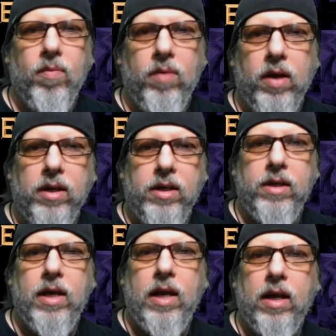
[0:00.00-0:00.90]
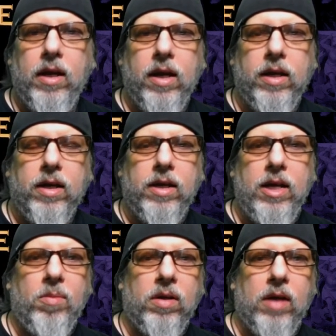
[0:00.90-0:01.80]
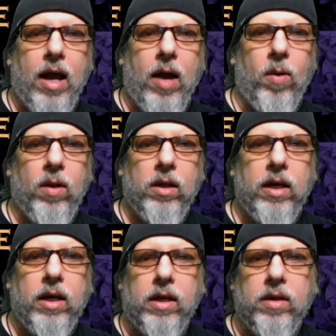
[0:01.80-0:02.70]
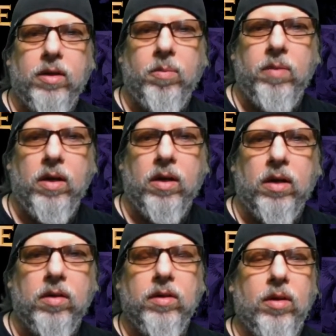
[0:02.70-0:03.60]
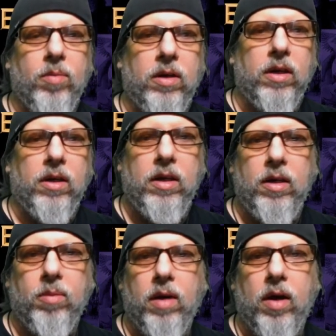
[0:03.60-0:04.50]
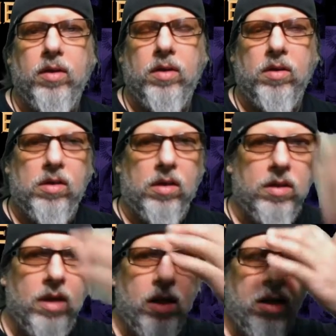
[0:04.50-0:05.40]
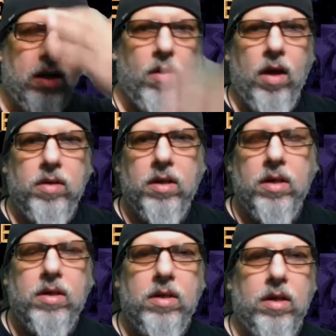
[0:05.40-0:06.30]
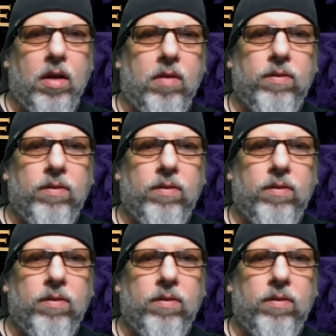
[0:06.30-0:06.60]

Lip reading: And he did it, and the demon howled, and it disappeared. Something to think about. The sign of the cross in itself,